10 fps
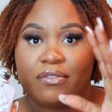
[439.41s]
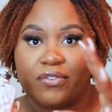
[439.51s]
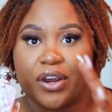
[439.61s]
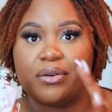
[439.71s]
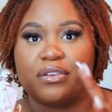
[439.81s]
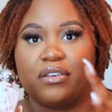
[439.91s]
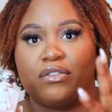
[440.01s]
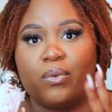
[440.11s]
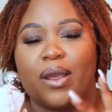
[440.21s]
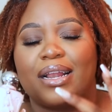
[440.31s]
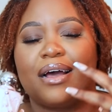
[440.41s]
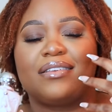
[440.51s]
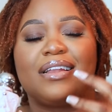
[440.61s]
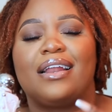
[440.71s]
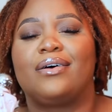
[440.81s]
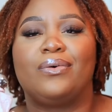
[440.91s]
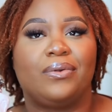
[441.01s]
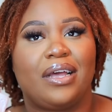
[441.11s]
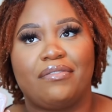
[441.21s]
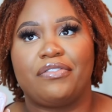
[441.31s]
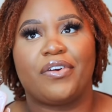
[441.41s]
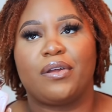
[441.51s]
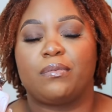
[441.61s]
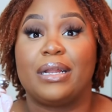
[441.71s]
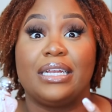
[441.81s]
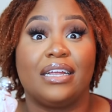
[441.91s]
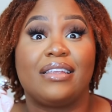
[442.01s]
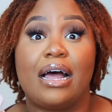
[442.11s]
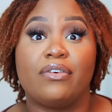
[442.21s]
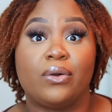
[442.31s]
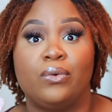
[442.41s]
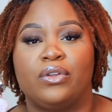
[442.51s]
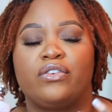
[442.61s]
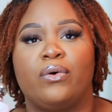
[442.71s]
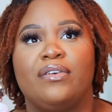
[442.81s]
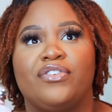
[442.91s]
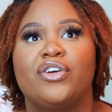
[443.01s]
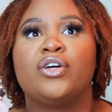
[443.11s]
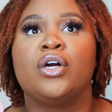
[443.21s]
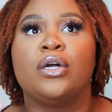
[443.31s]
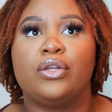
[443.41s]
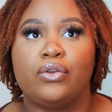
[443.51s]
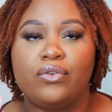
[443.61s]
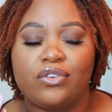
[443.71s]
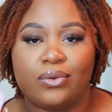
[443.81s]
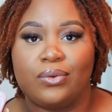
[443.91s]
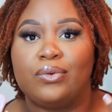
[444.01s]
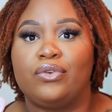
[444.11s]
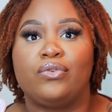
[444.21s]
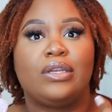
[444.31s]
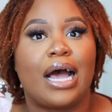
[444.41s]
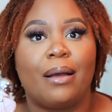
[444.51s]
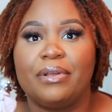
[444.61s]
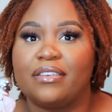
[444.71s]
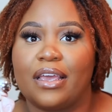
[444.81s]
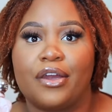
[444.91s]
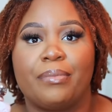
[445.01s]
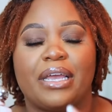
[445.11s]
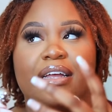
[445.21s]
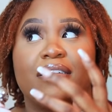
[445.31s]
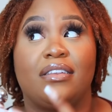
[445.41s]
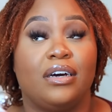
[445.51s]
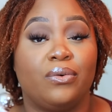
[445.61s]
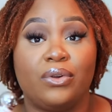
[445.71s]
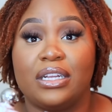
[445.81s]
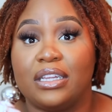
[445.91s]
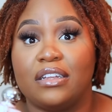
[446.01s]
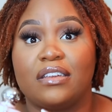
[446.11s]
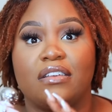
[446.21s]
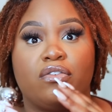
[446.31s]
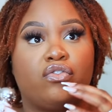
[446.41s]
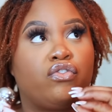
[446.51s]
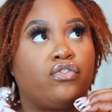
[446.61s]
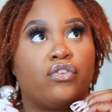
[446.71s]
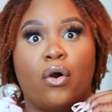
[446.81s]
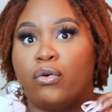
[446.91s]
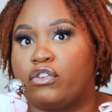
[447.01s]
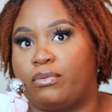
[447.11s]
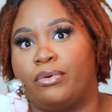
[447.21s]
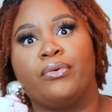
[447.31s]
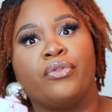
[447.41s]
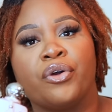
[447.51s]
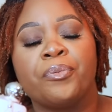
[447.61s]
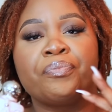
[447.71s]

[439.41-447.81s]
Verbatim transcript: fragrances to wear. Now, it's not an oud heavy fragrance, but it does have oud. So if you're new to oud, do not be scared because the oud in this is so smooth.